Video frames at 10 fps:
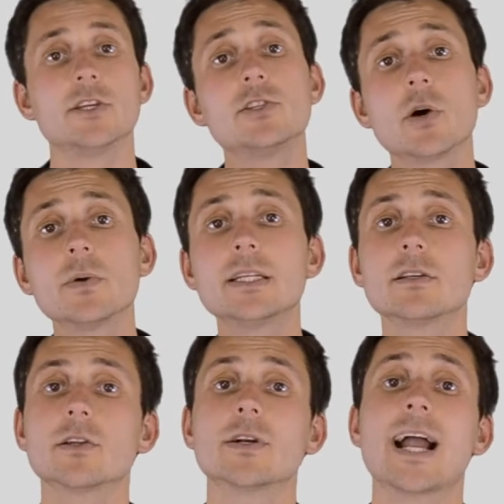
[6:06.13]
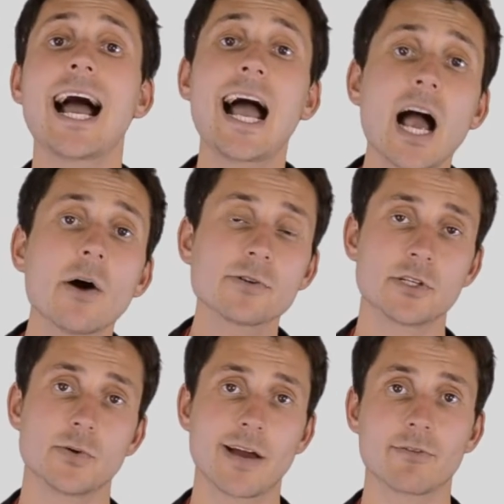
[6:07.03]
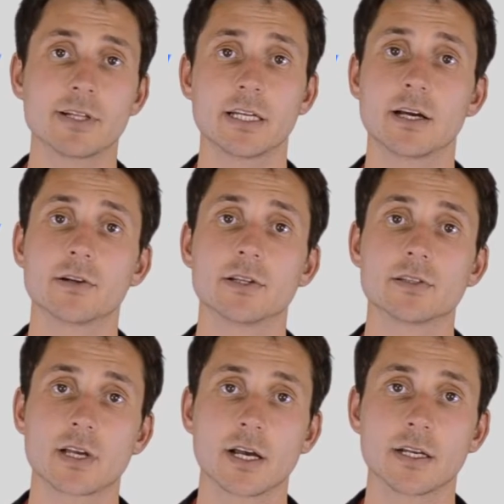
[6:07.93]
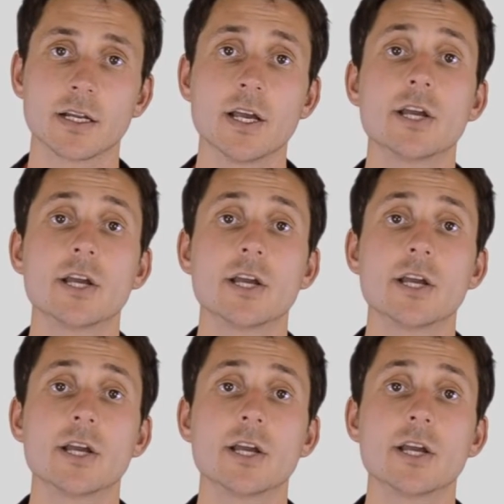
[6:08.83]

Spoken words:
You don't need to learn how to do everything under the sun.